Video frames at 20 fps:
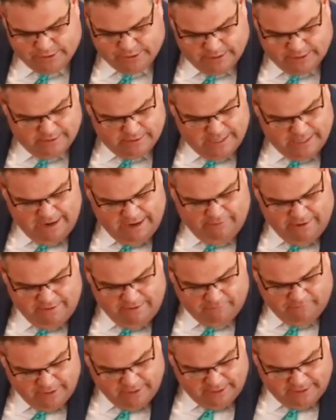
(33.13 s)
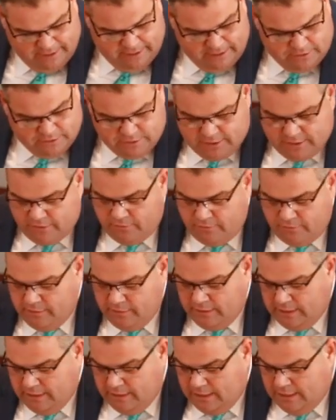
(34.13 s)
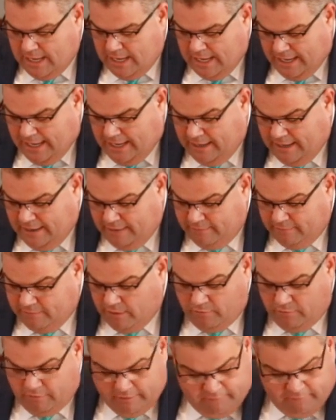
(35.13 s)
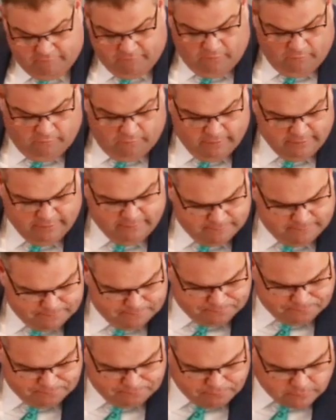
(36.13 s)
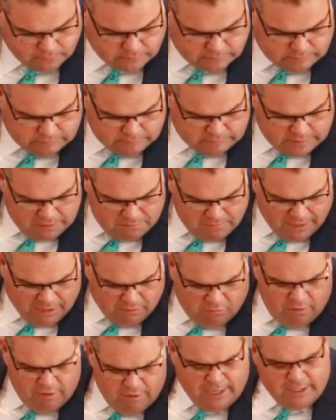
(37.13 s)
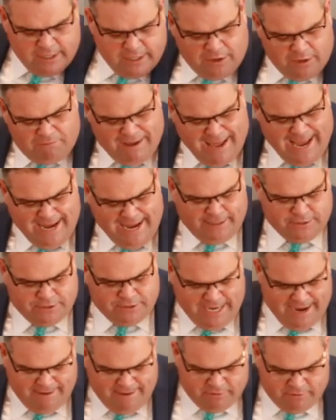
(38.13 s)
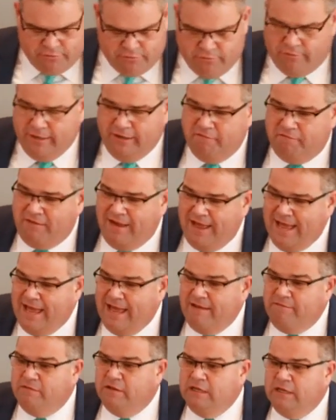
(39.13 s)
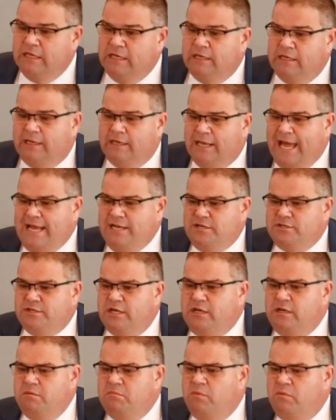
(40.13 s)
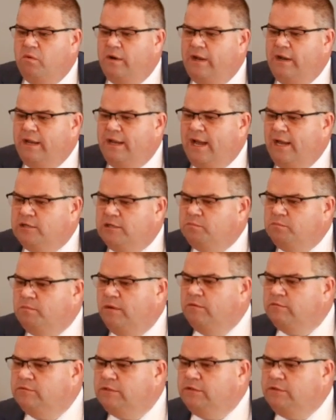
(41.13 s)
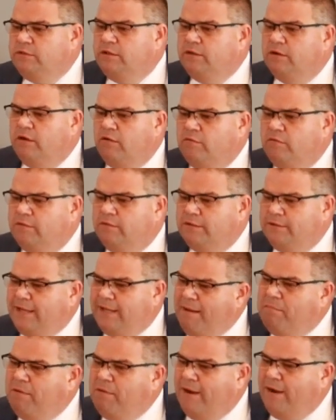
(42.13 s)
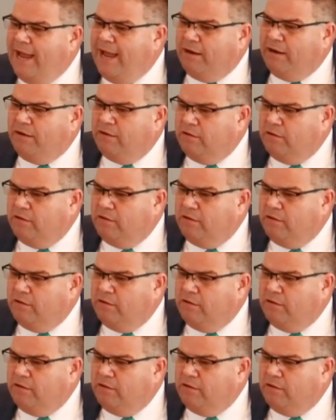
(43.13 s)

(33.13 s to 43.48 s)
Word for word: however He needs to uh, going forward. But I wanted to go back to chapter 25. Last Sunday morning, I spoke to you on the tabernacle